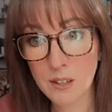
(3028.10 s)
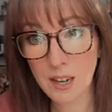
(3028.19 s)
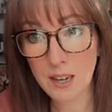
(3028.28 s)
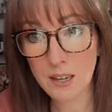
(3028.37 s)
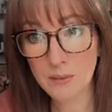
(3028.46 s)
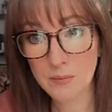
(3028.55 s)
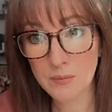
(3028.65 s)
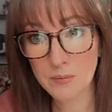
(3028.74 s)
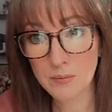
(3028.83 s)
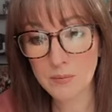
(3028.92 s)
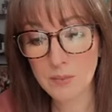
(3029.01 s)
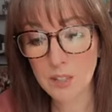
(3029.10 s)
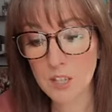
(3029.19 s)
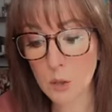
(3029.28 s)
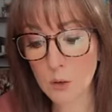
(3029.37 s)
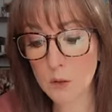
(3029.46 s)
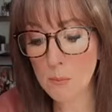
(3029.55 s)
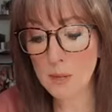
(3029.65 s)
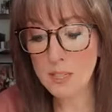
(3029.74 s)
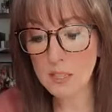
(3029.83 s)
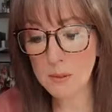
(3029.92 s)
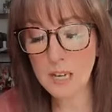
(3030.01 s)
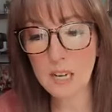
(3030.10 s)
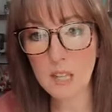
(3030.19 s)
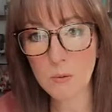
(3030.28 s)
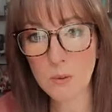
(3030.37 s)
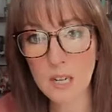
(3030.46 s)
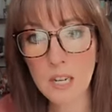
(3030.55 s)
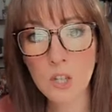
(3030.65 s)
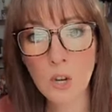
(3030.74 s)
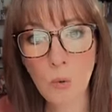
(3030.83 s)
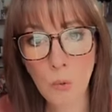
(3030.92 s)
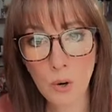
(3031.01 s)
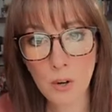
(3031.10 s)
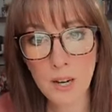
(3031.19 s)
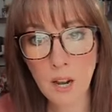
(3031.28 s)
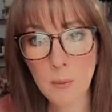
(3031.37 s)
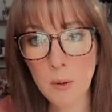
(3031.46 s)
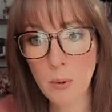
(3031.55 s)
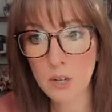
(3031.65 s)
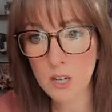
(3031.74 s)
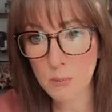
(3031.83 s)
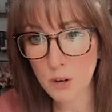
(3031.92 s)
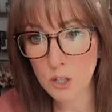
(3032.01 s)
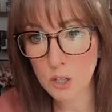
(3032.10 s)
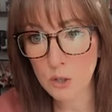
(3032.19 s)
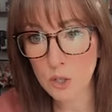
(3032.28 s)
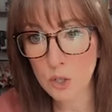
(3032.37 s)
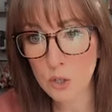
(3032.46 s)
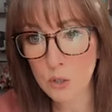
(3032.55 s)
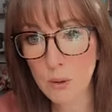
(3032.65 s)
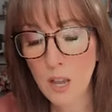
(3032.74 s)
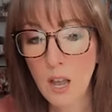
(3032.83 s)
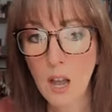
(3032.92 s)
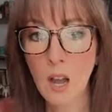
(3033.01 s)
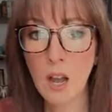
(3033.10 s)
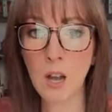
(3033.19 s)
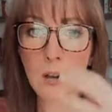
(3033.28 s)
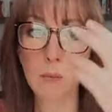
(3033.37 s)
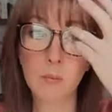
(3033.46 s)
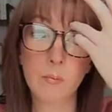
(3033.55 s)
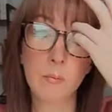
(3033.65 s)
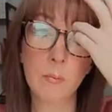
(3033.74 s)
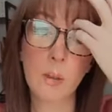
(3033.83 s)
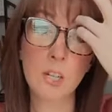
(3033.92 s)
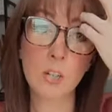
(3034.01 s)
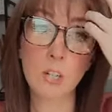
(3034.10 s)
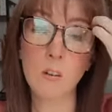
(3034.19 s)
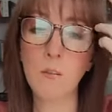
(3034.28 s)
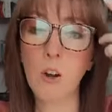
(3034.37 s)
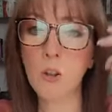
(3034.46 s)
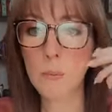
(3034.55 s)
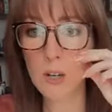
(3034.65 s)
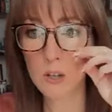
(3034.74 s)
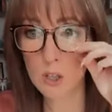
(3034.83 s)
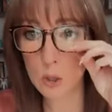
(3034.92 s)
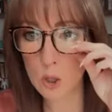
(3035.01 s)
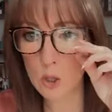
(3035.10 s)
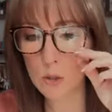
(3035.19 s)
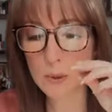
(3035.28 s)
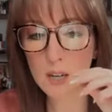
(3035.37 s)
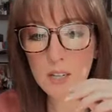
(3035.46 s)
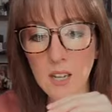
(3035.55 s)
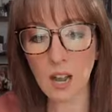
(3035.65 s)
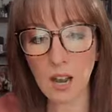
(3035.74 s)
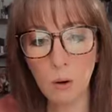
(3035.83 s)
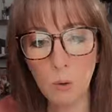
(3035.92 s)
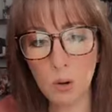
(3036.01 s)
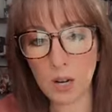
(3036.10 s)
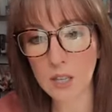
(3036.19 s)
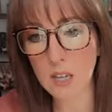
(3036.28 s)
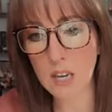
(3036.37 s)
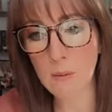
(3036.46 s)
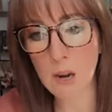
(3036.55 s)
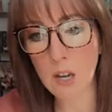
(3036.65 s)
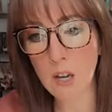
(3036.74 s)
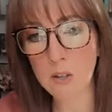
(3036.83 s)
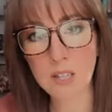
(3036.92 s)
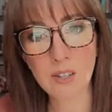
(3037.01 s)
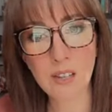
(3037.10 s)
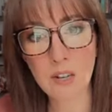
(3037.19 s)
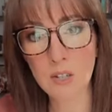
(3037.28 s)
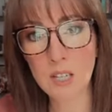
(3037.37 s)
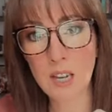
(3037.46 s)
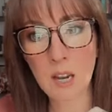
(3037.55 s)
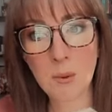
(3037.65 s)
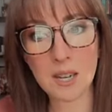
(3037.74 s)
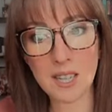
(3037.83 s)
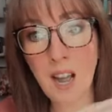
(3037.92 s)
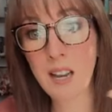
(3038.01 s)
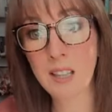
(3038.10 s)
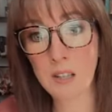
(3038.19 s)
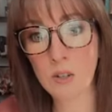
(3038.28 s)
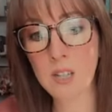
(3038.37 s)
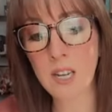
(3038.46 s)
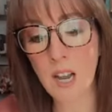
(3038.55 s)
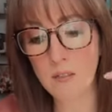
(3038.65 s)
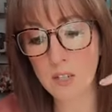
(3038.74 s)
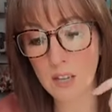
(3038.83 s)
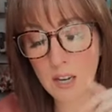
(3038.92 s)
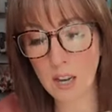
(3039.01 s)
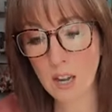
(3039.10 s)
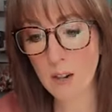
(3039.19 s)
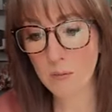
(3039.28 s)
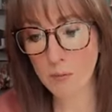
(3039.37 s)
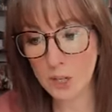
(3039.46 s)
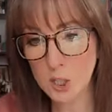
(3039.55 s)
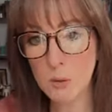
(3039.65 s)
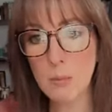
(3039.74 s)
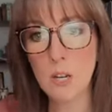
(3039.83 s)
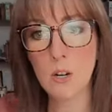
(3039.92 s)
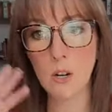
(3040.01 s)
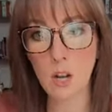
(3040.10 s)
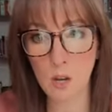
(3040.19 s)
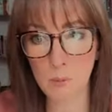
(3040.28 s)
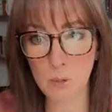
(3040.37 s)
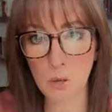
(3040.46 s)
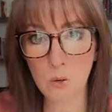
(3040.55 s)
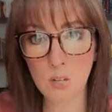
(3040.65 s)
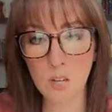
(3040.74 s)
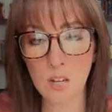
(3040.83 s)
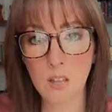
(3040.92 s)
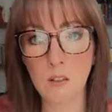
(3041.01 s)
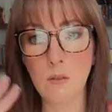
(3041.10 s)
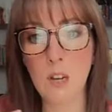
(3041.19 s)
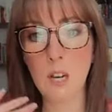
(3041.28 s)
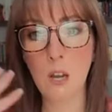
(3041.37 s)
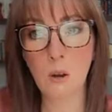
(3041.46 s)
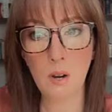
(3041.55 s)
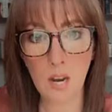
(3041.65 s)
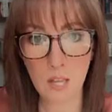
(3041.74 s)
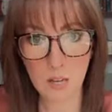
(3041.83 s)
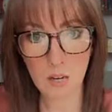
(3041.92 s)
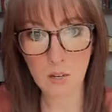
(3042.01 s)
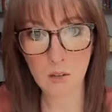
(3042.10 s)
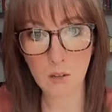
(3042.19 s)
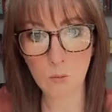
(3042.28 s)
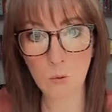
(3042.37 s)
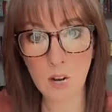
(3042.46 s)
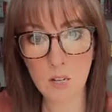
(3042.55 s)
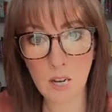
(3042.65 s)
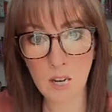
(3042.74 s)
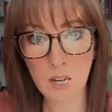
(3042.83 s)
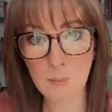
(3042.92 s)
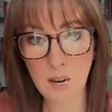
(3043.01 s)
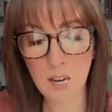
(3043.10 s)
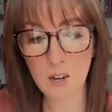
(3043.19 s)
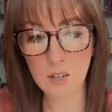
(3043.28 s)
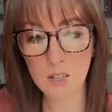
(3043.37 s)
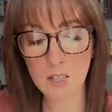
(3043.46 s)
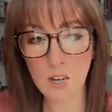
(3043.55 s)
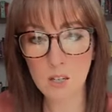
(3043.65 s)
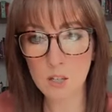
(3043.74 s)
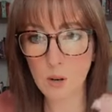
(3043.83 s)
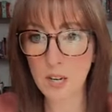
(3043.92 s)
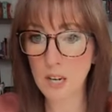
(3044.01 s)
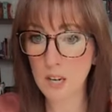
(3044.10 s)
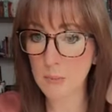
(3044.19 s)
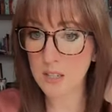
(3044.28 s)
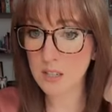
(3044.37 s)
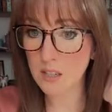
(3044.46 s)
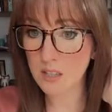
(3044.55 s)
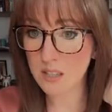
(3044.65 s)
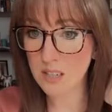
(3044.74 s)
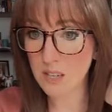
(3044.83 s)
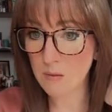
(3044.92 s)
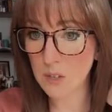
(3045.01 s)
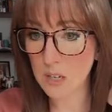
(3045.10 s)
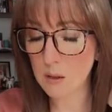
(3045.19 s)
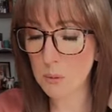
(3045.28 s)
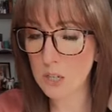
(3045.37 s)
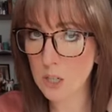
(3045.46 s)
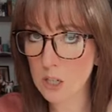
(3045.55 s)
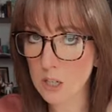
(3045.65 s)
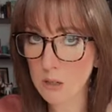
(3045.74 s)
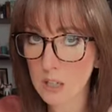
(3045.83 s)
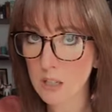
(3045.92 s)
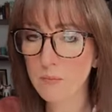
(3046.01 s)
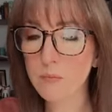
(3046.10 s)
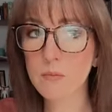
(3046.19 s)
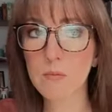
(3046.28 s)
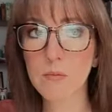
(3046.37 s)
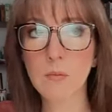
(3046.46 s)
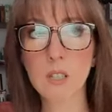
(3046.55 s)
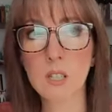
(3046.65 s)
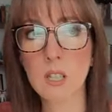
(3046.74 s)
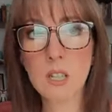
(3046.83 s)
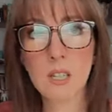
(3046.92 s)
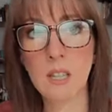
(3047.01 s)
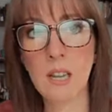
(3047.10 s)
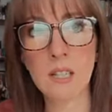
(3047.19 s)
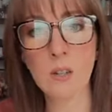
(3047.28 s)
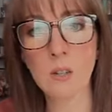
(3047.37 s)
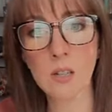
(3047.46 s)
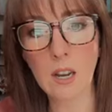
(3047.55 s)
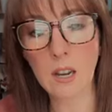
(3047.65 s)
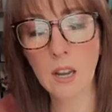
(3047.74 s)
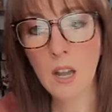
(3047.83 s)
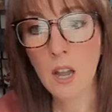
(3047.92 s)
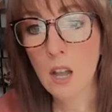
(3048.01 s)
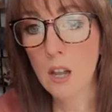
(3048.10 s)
Okay? So if you missed the beginning of the reading, don't worry. I'm going to put it up on YouTube. Um, make sure you follow me on YouTube because I won't get the email out until later today because I literally have to like finish up here, upload the video, and then run and get my errands done so I can get my son to the DMV because you know he, it's going to last all day.